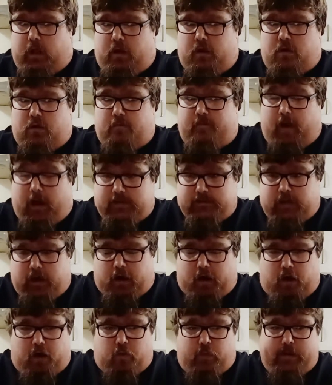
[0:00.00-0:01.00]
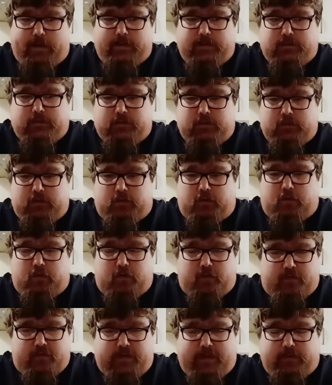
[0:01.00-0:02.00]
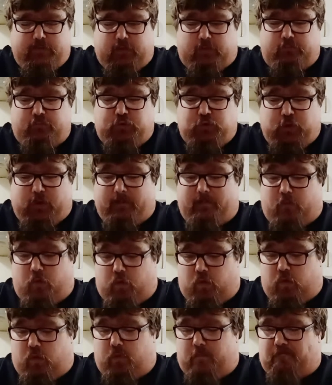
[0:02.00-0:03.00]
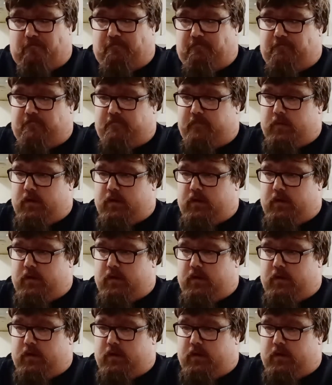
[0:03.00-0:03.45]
But as a whole, it seems I'm enjoying more